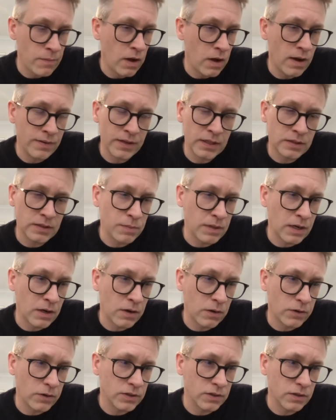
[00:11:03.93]
And that's
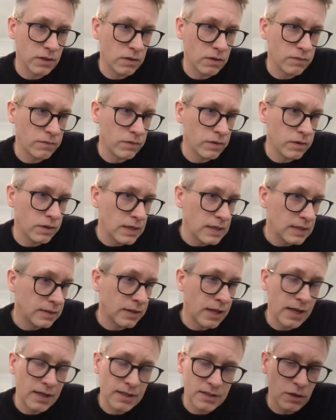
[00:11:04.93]
because of,
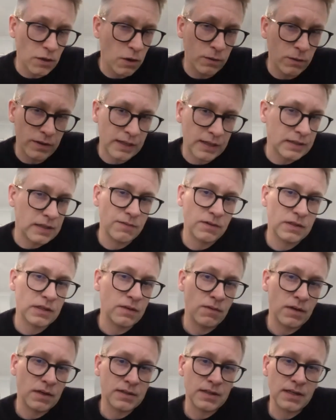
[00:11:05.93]
thanks to all the activity
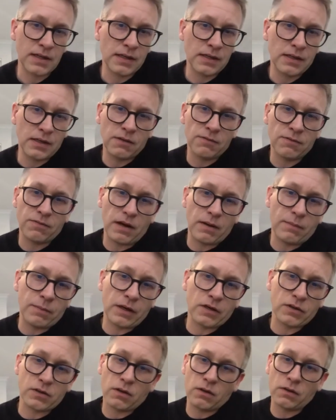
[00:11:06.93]
we are seeing in DeFi,
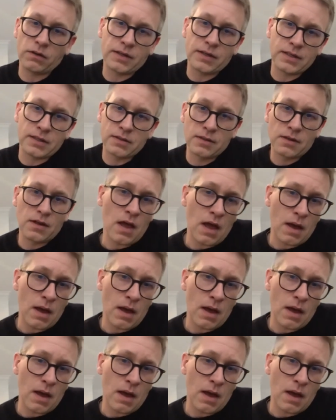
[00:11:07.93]
because all these